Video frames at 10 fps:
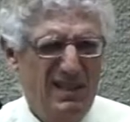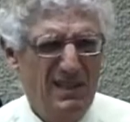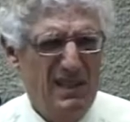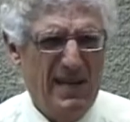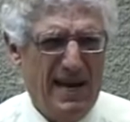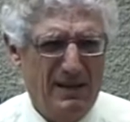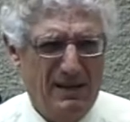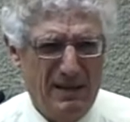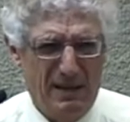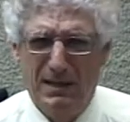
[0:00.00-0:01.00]
tons of data
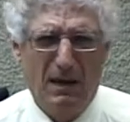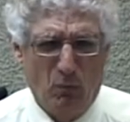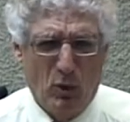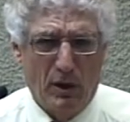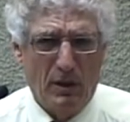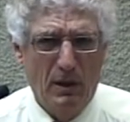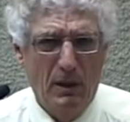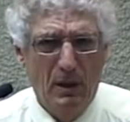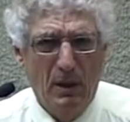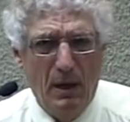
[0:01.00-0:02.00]
on this. It doesn't work.
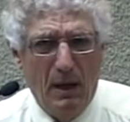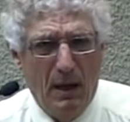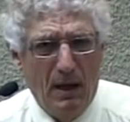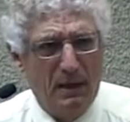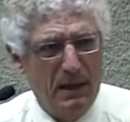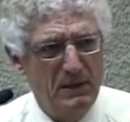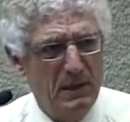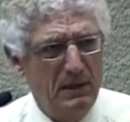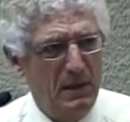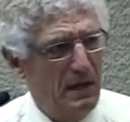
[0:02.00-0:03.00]

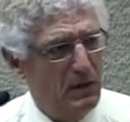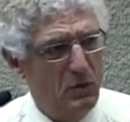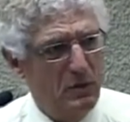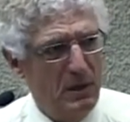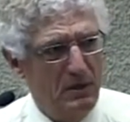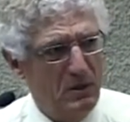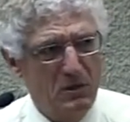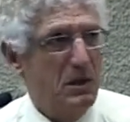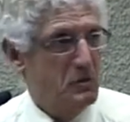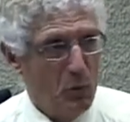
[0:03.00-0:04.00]
It
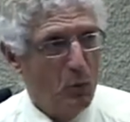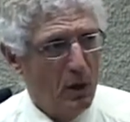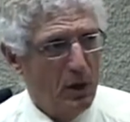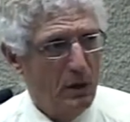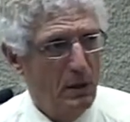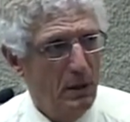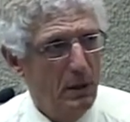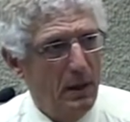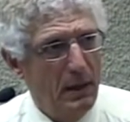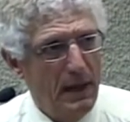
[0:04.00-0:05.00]
just doesn't work.
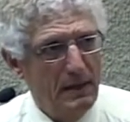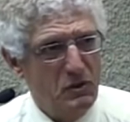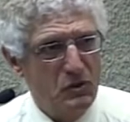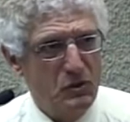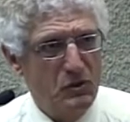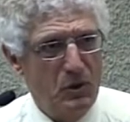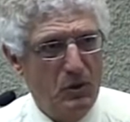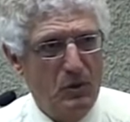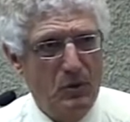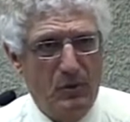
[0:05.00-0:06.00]
And
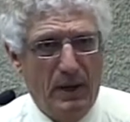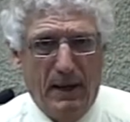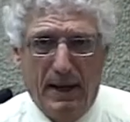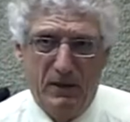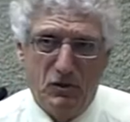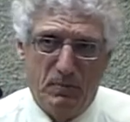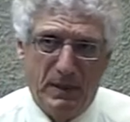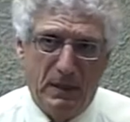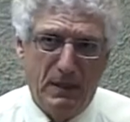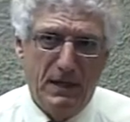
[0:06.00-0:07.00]
so, and there's
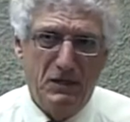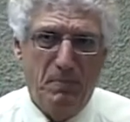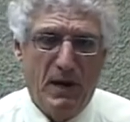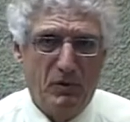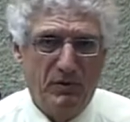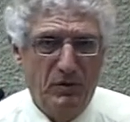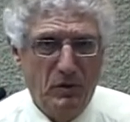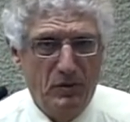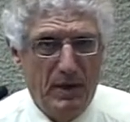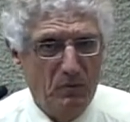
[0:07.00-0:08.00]
been a nice, better
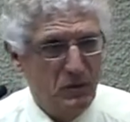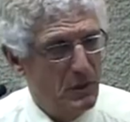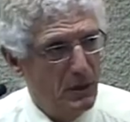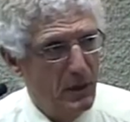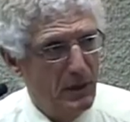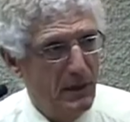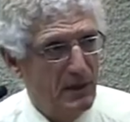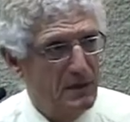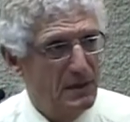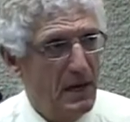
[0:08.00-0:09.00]
review that was done on
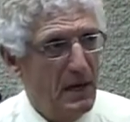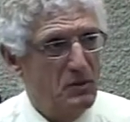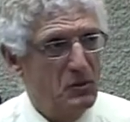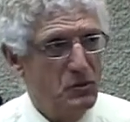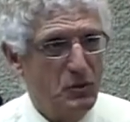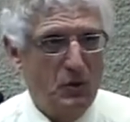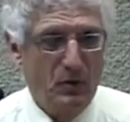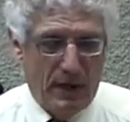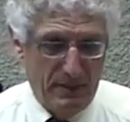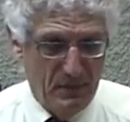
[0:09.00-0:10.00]
this.
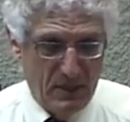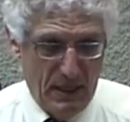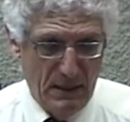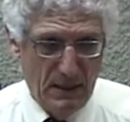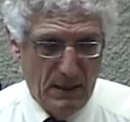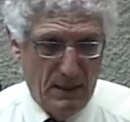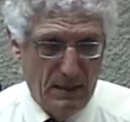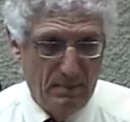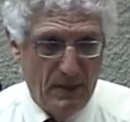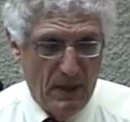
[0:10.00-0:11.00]
So I'm saying to
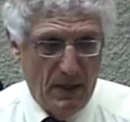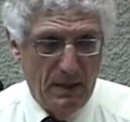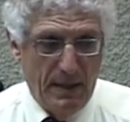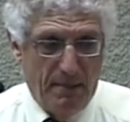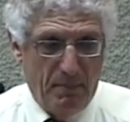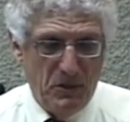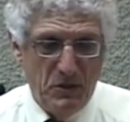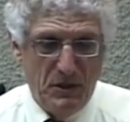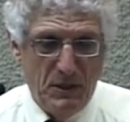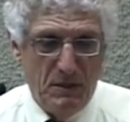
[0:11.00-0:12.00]
him, yeah, but you
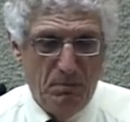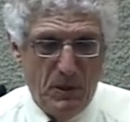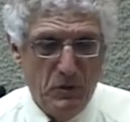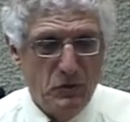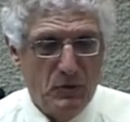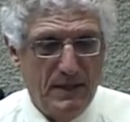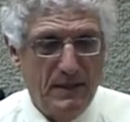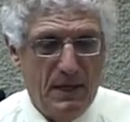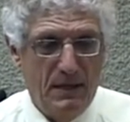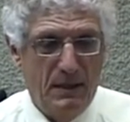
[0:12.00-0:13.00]
see, Minister, I
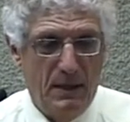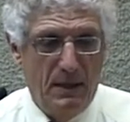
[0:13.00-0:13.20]
said